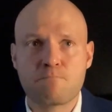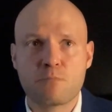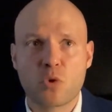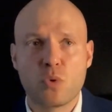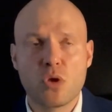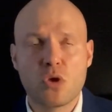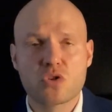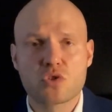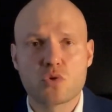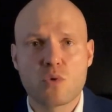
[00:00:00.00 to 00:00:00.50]

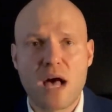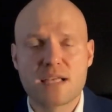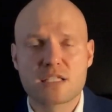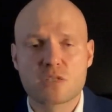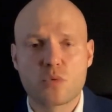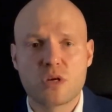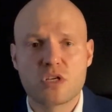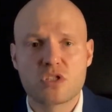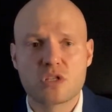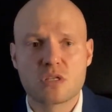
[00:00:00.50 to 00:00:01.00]
We also ask
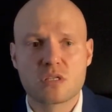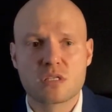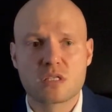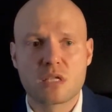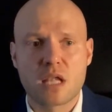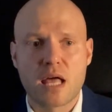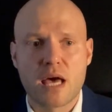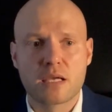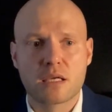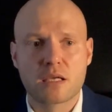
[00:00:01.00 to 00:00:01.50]
questions
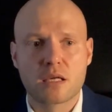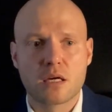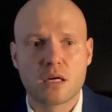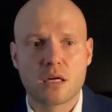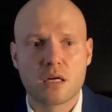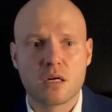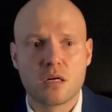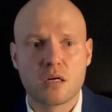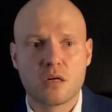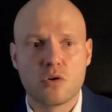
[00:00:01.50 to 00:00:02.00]
like
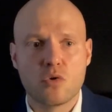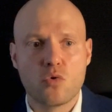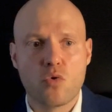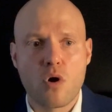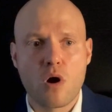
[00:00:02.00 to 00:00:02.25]
who